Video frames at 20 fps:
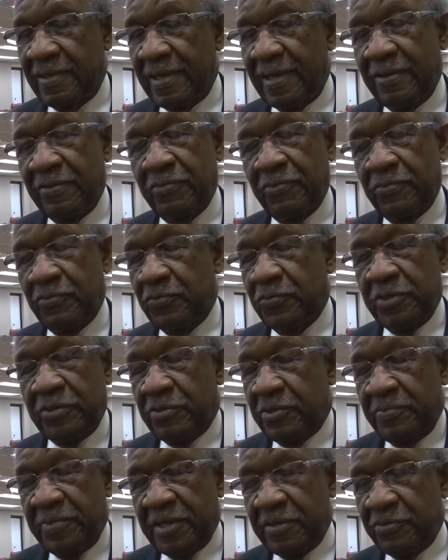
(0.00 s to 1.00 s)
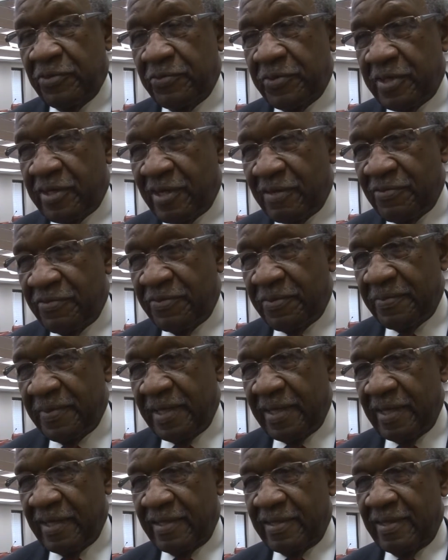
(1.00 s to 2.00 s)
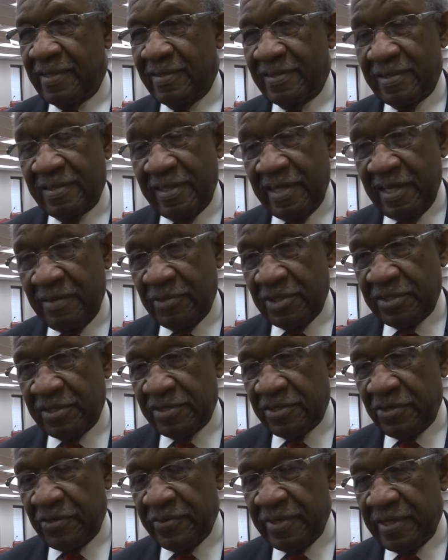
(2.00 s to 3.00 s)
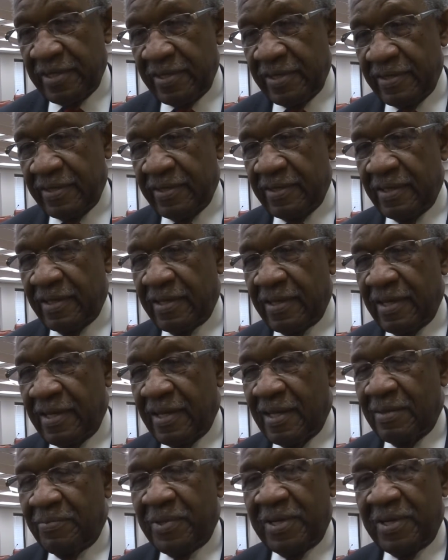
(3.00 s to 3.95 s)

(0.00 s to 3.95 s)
how we're going to be able to recover from that. The damage is already done.